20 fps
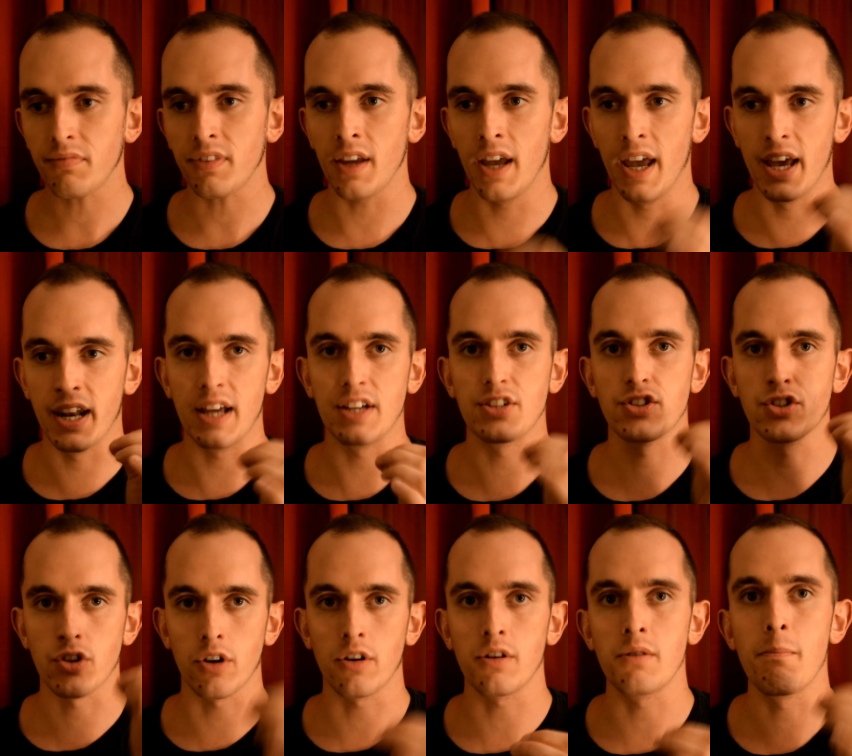in a
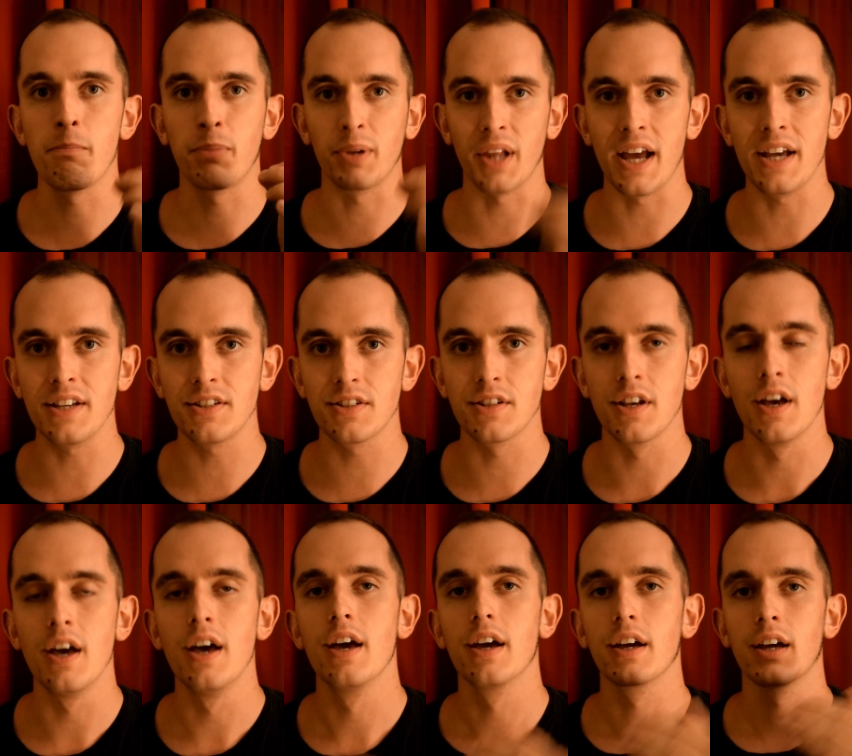certain place
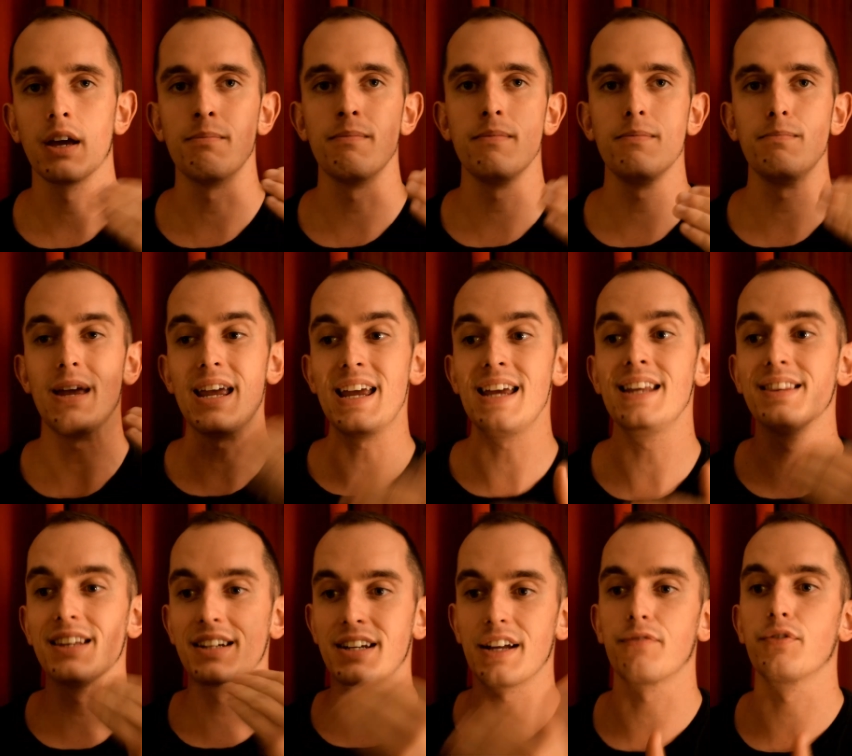can mean
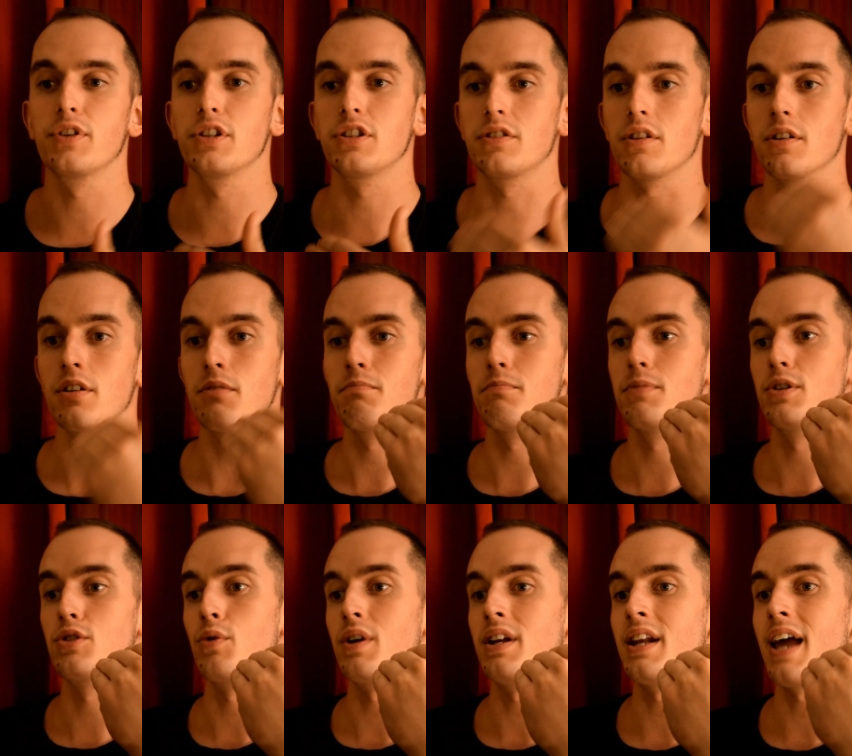the difference
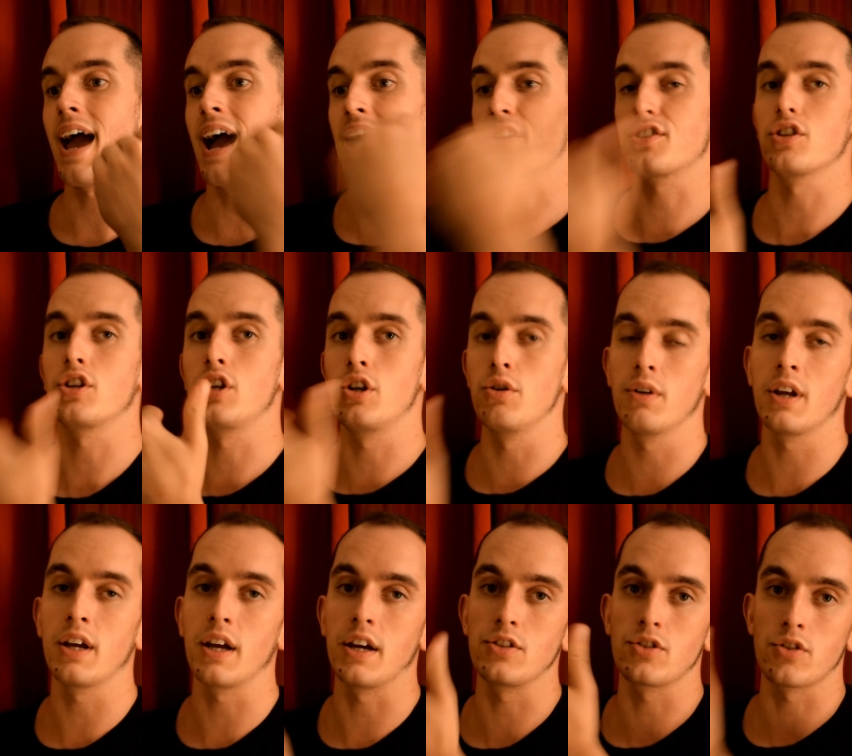between
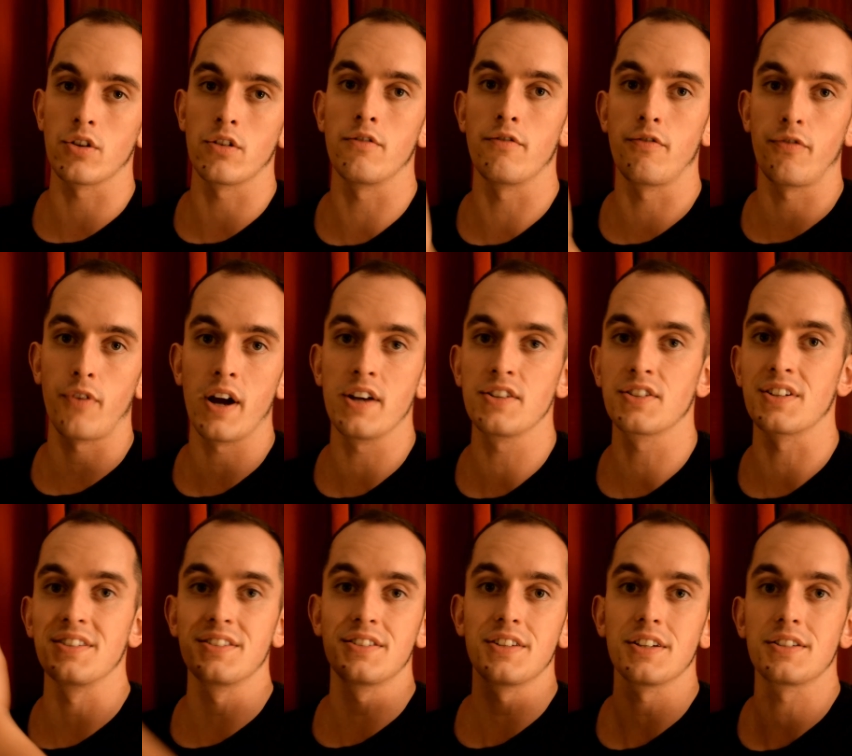executing a certain phrase
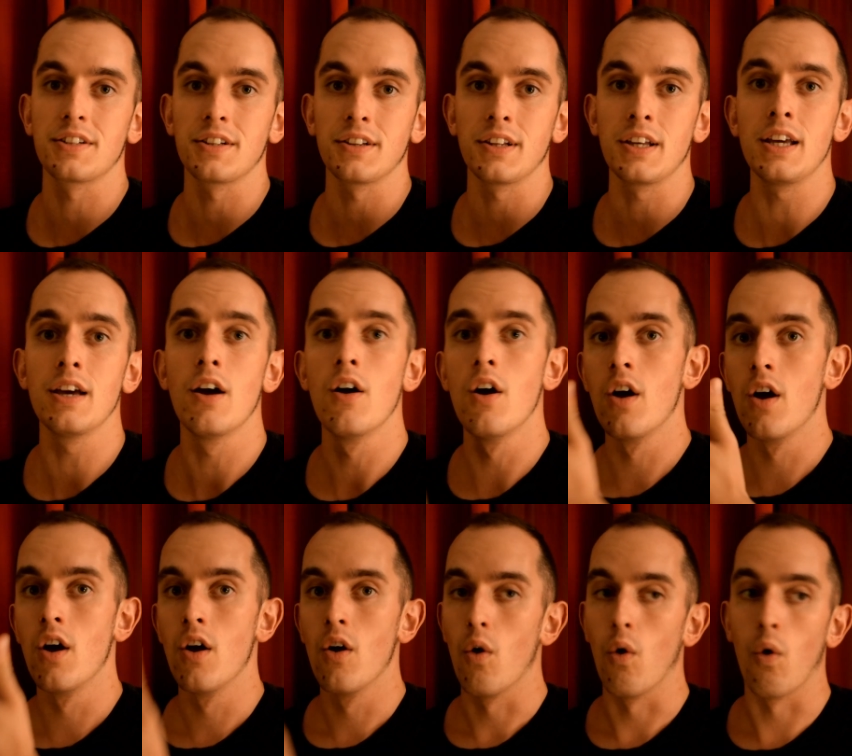consistently
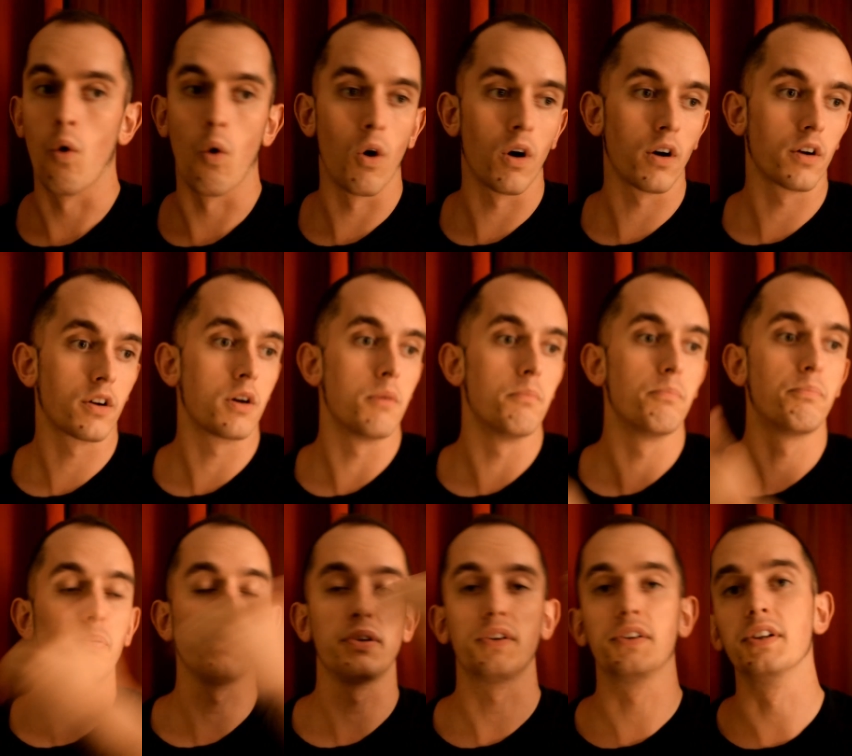or
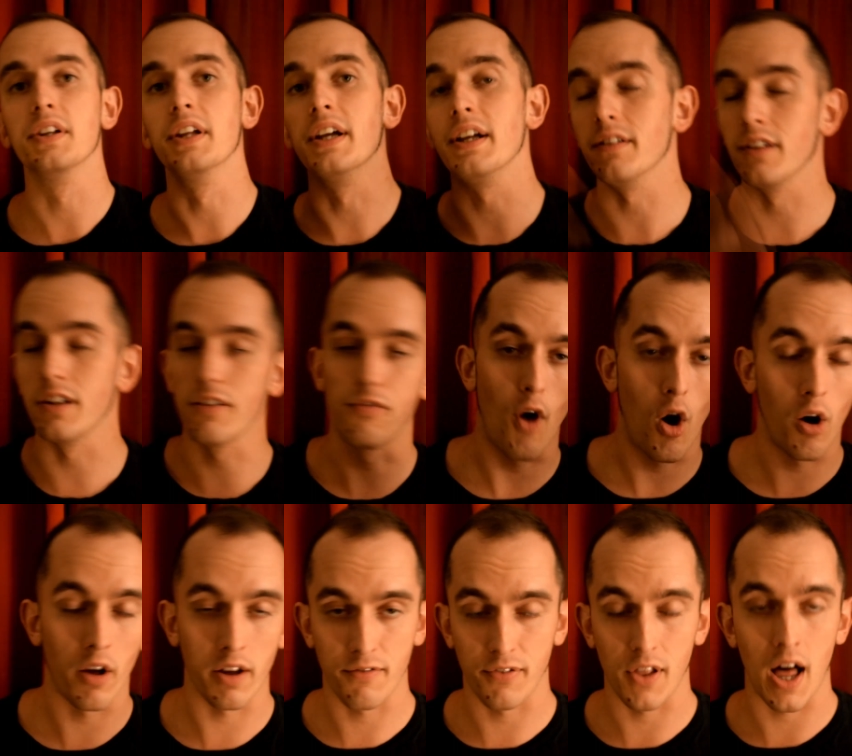completely
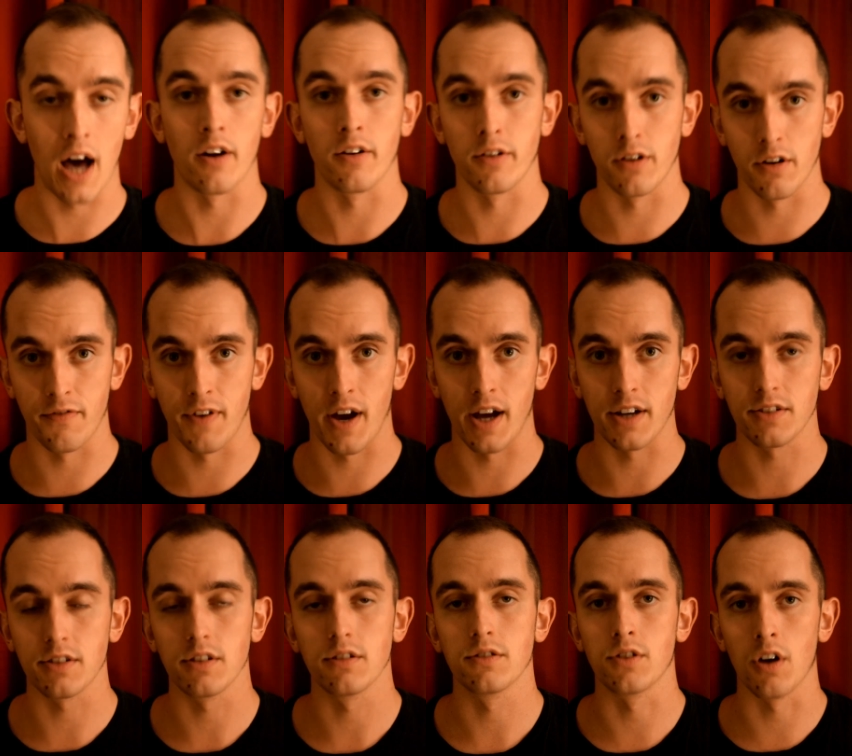falling flat on your
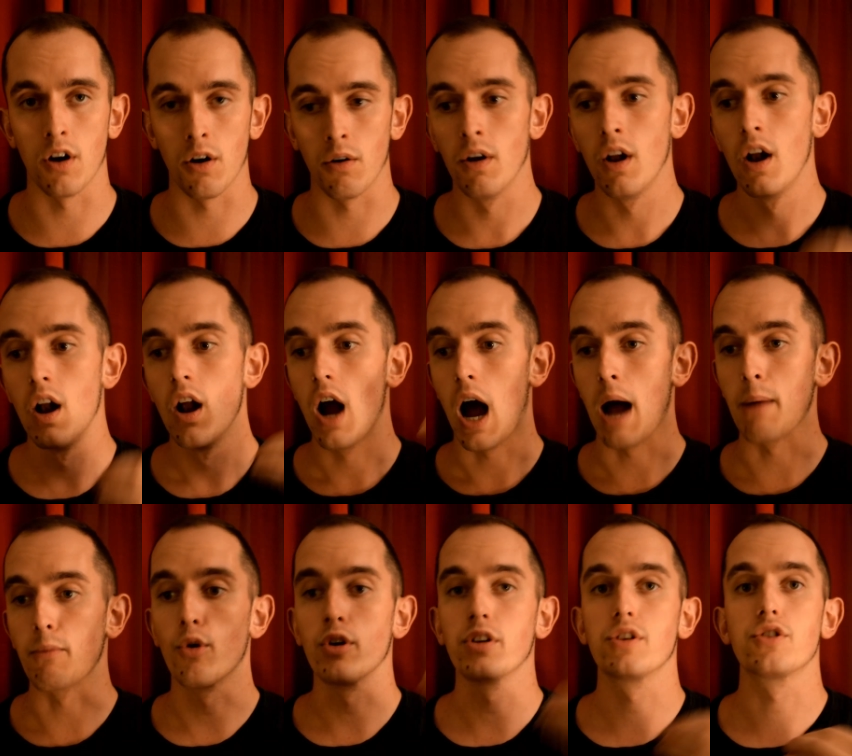face. So I'm
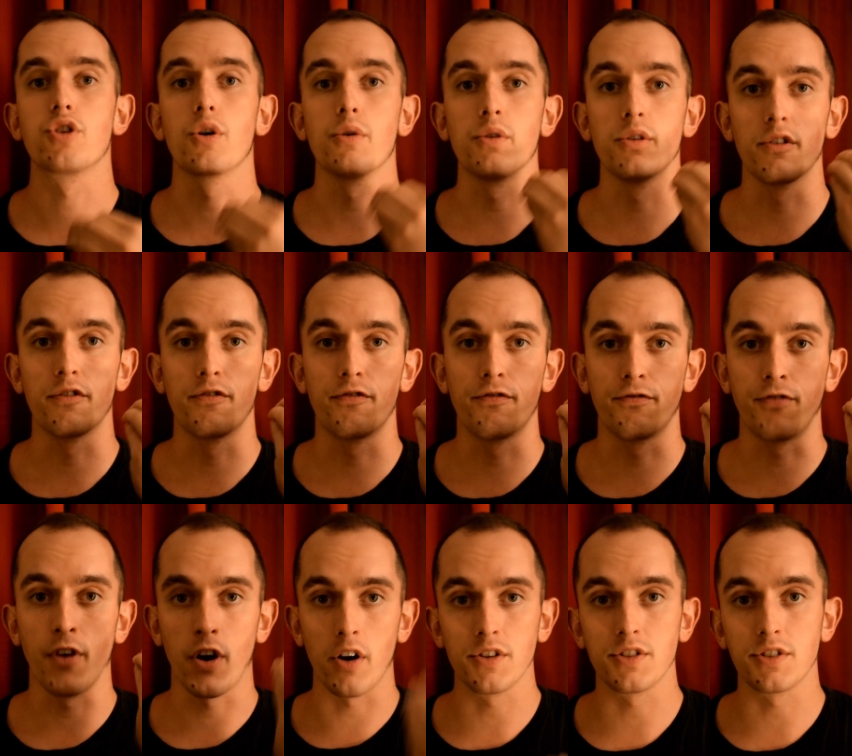going to show you the
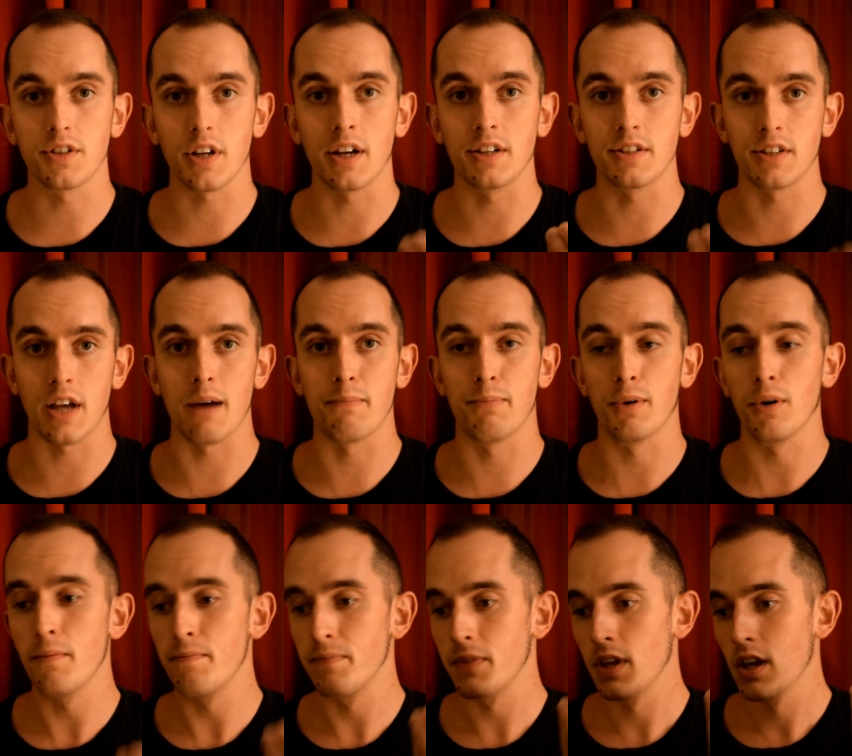first example.